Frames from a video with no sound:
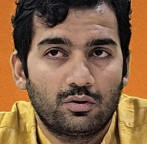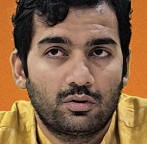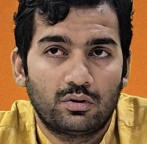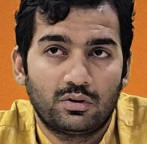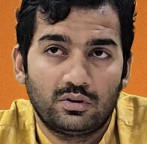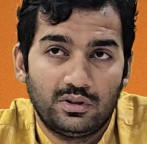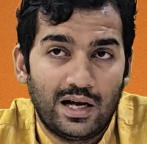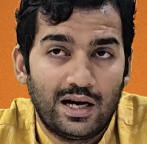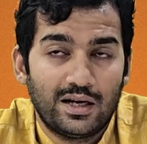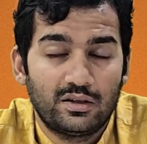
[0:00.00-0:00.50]

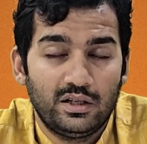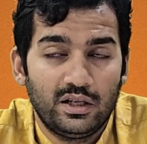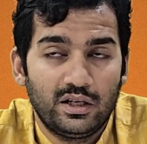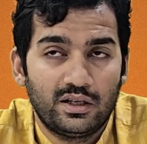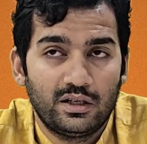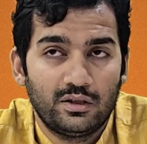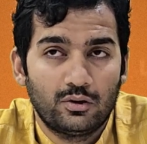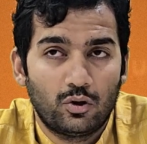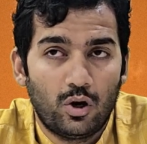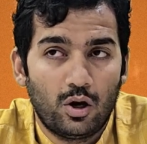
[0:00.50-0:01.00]
that they
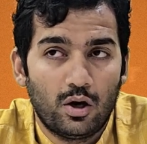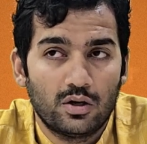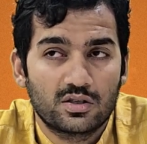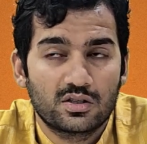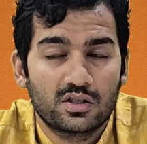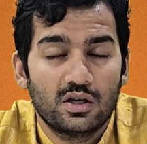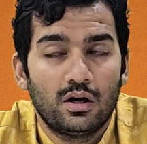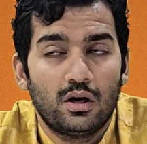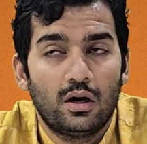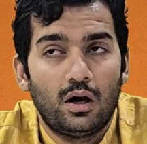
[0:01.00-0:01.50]
can cause
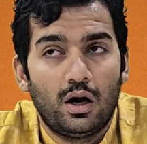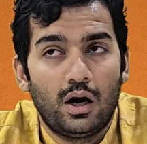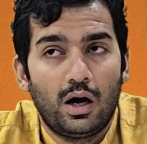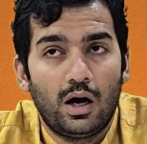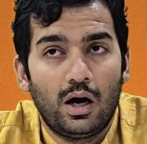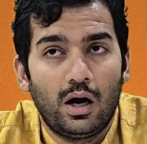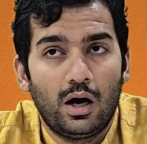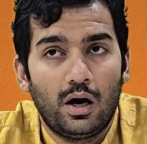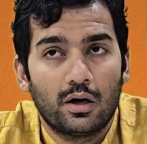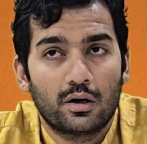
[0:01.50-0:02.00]

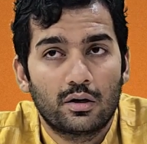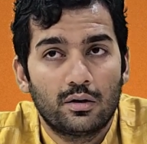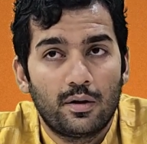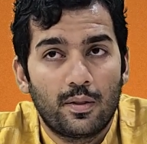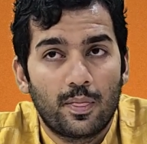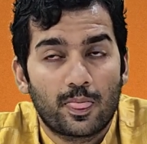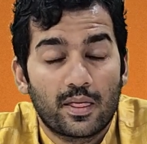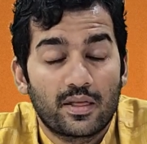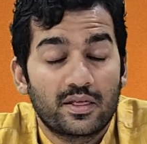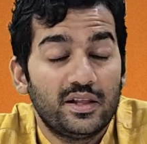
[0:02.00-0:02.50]
are
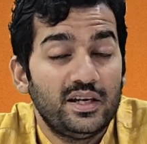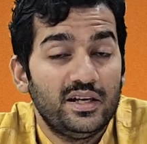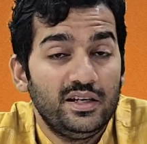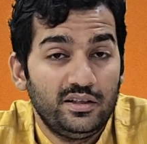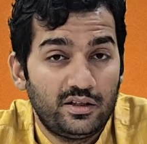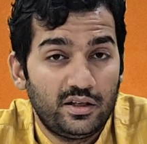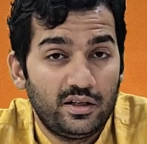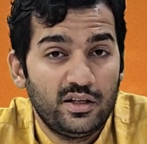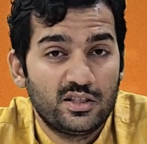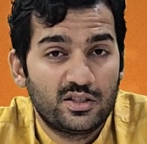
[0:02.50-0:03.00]
the
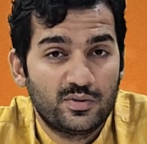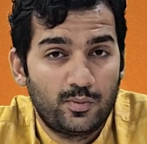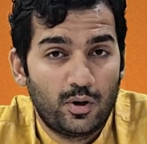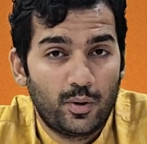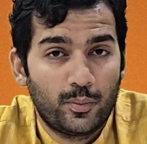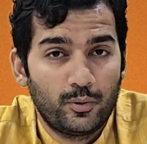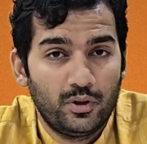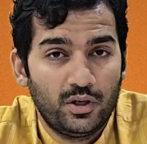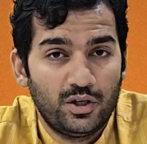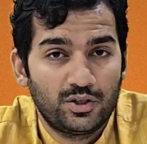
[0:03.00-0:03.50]
increased
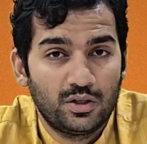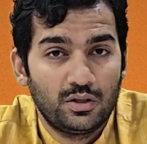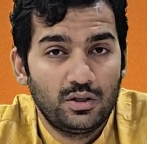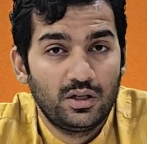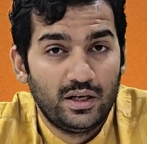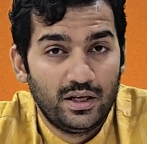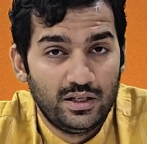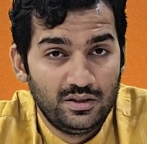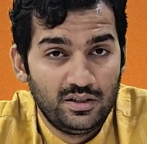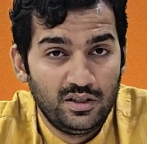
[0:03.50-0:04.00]
population
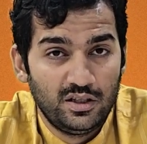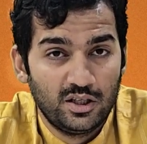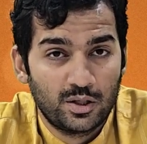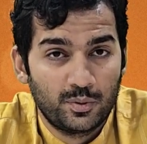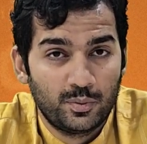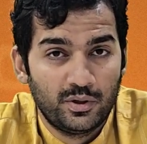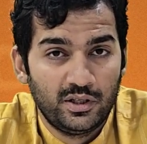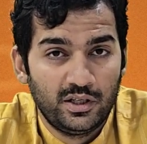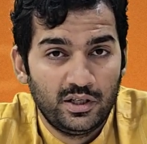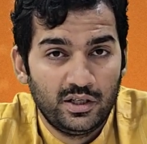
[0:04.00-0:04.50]
in the
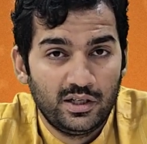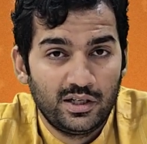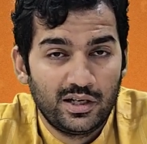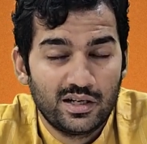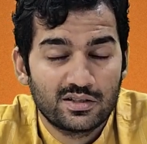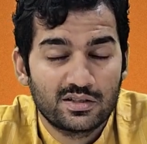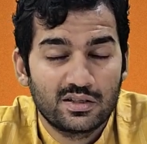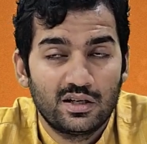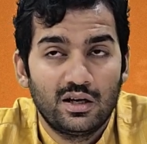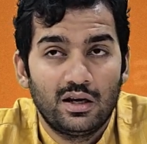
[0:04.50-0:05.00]
urban
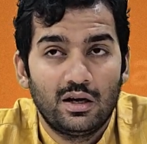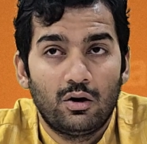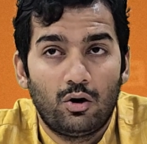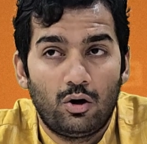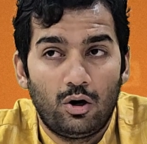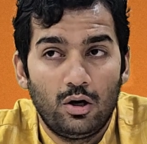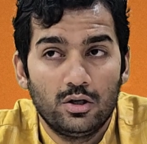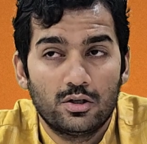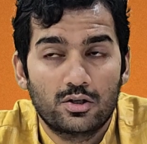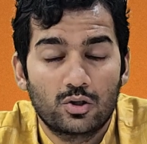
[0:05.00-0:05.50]
areas,
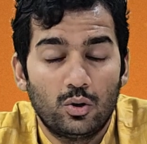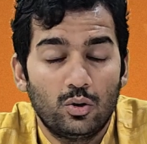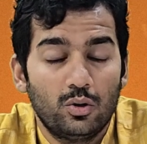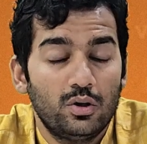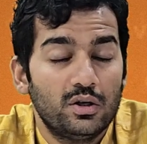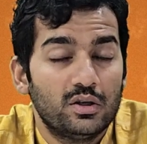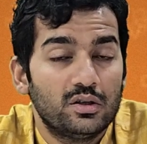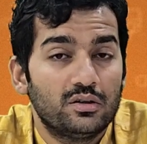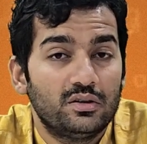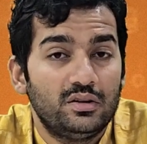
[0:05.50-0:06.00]

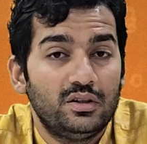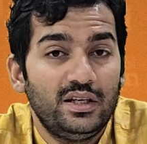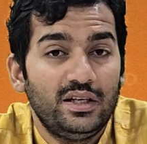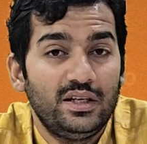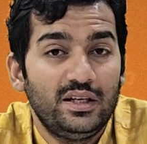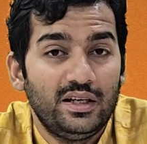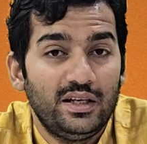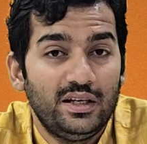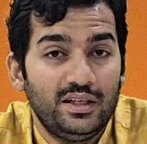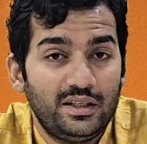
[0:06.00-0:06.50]
also
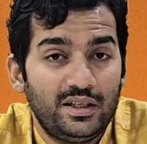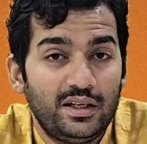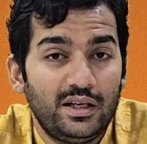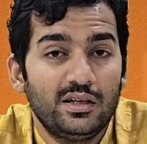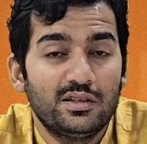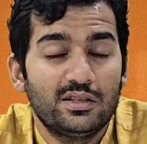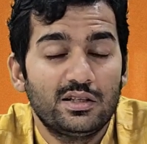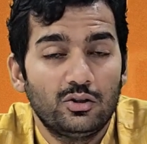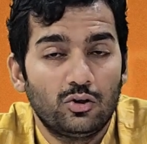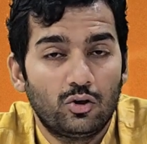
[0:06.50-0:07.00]
the
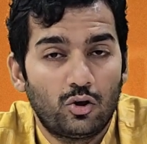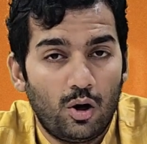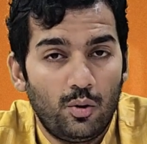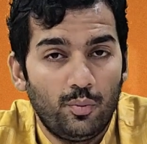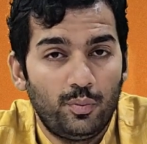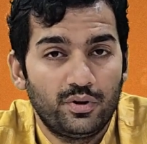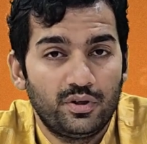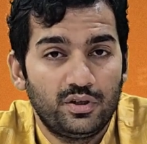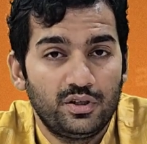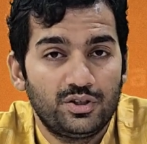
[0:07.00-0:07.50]
increase in
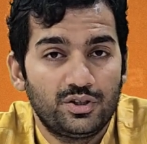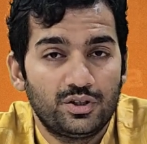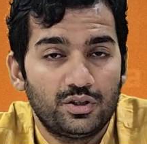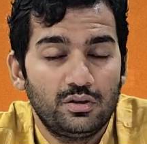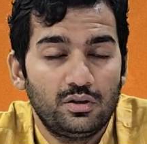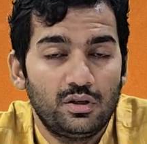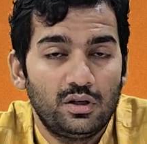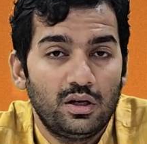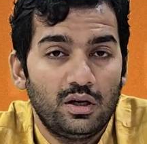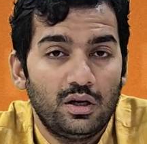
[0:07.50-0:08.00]

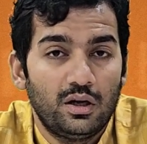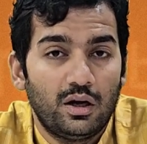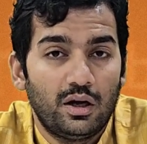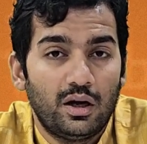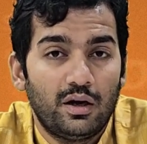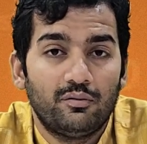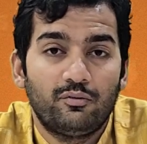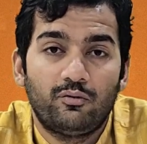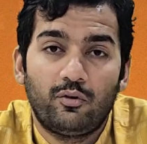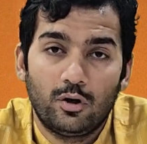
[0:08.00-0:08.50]
competition
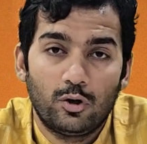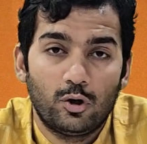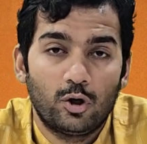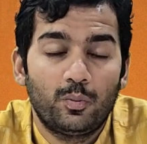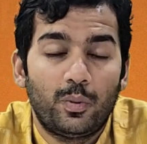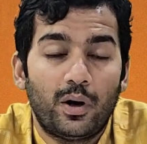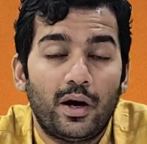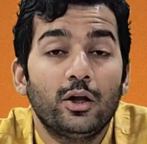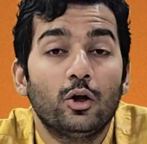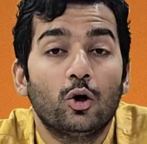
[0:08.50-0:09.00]
followed
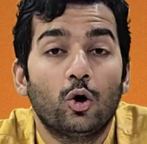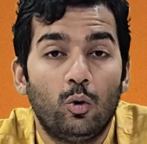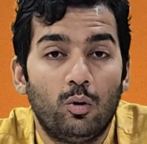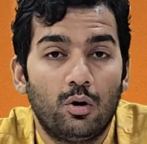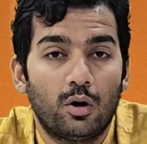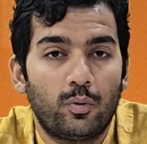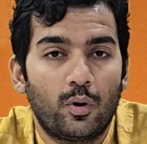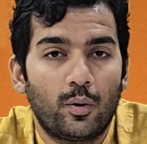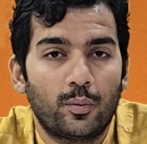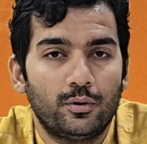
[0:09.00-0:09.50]
by
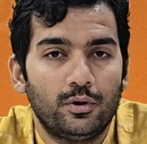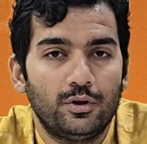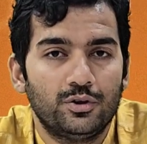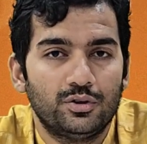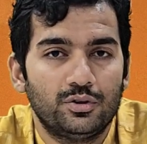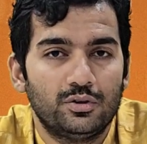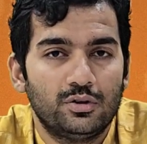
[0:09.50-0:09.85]
overpopulation.